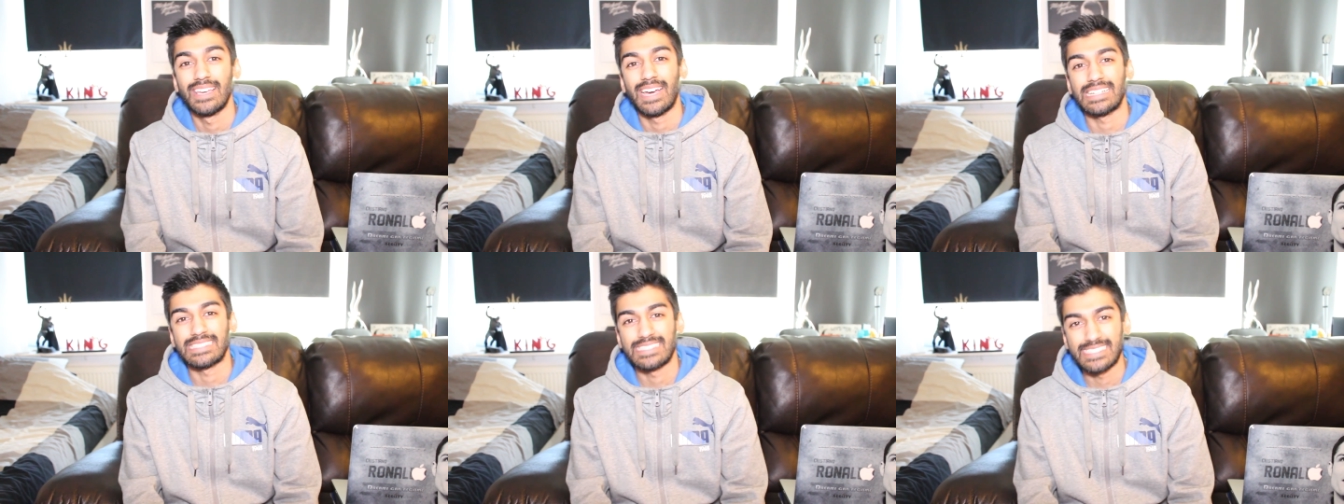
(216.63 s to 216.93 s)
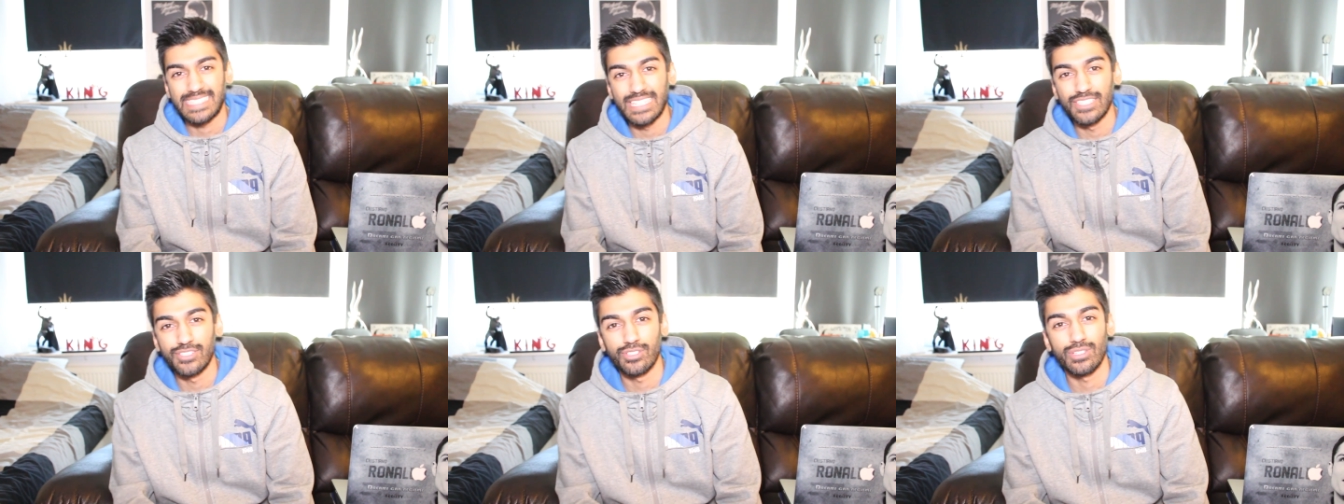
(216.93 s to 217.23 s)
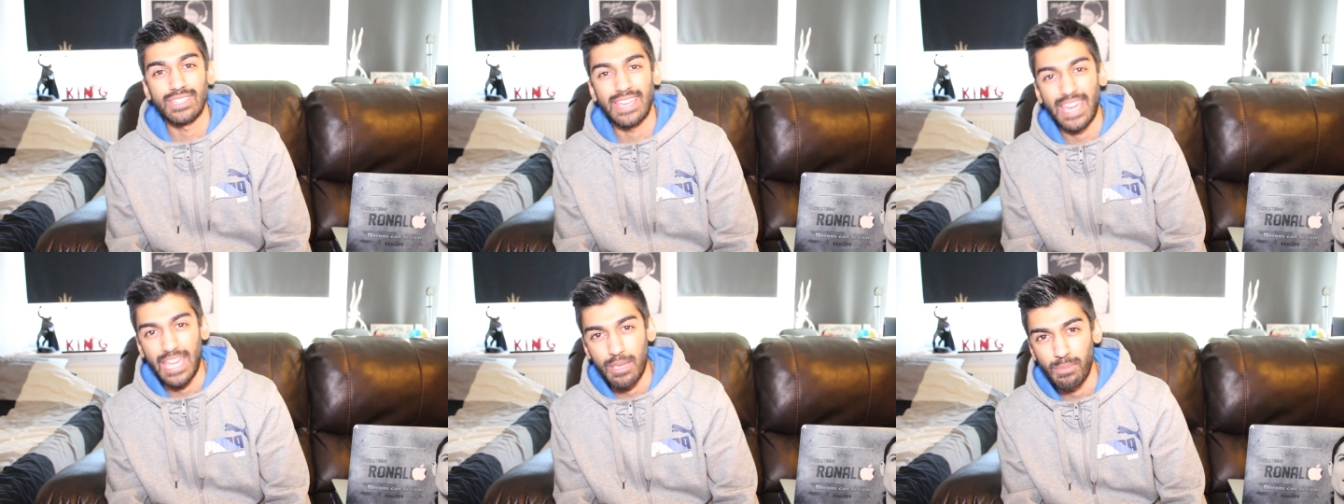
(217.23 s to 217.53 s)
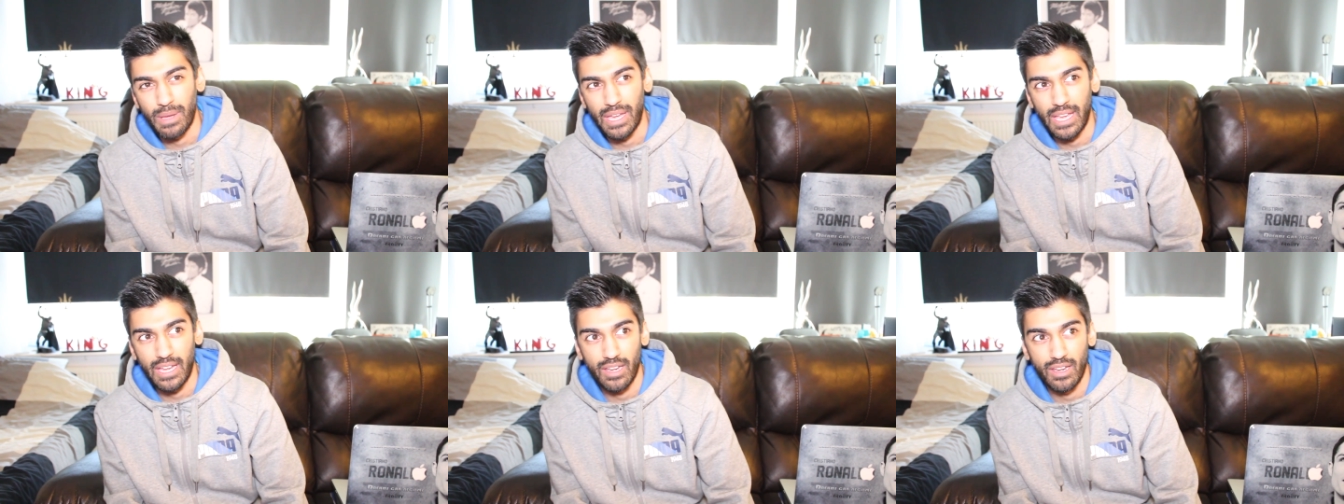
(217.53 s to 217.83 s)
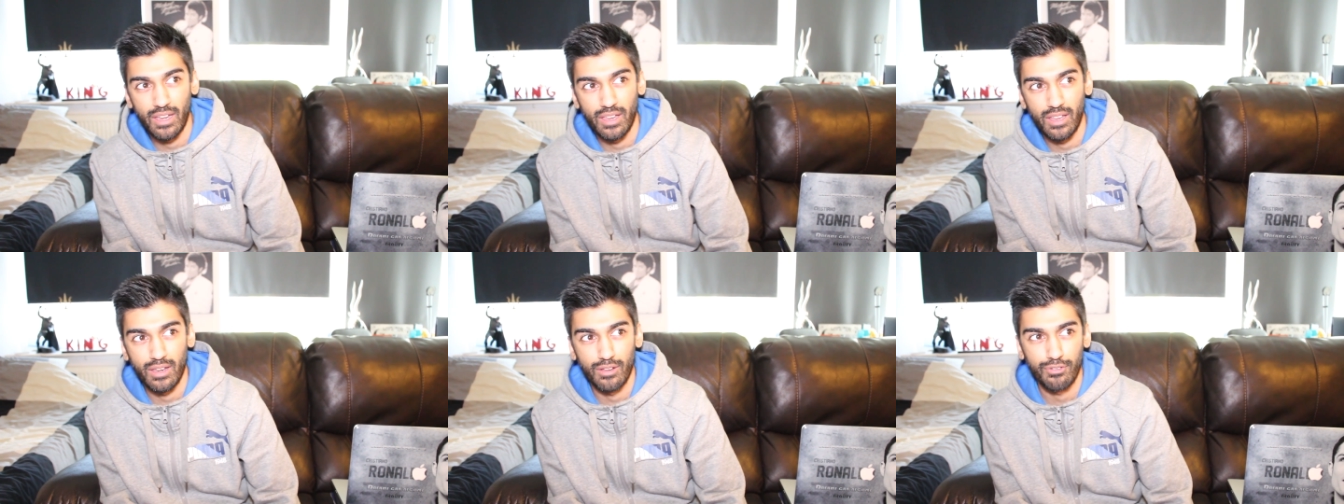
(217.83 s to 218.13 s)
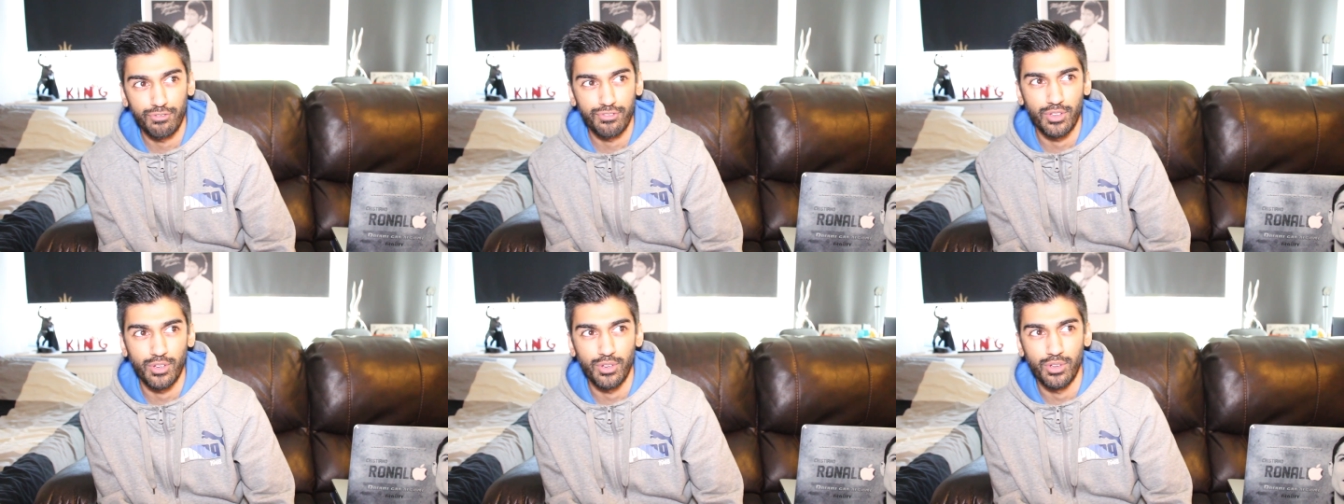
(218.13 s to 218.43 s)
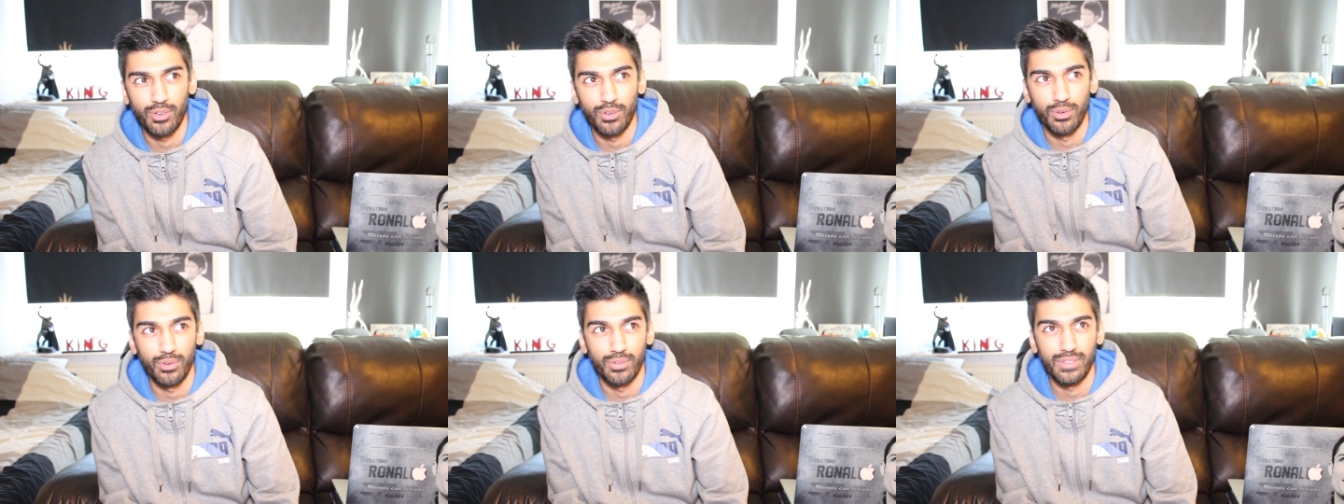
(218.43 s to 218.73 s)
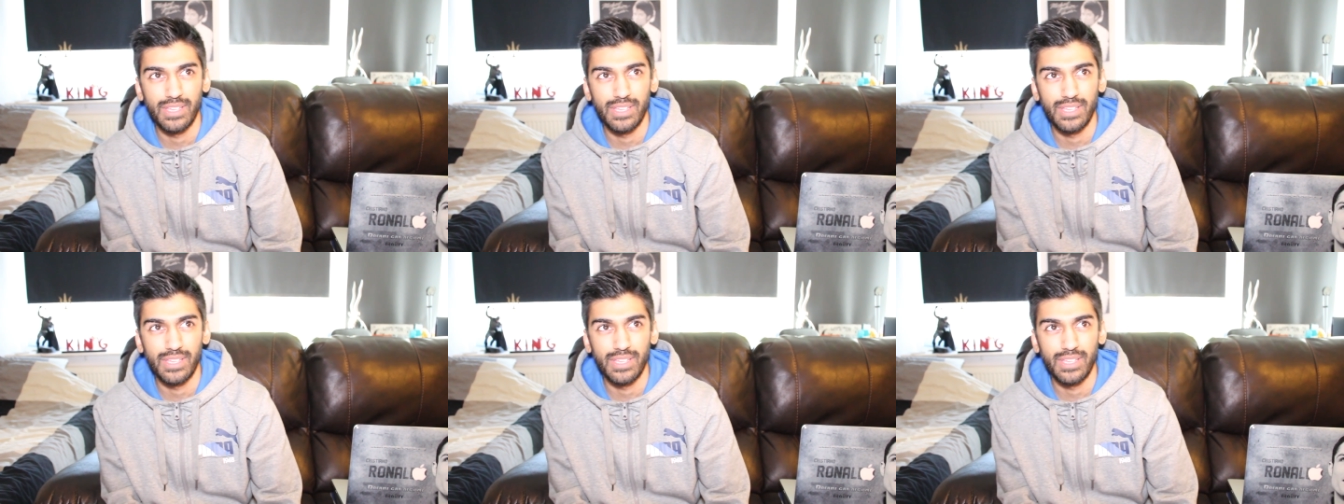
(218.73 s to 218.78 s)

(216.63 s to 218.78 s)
Asensio came in in a few,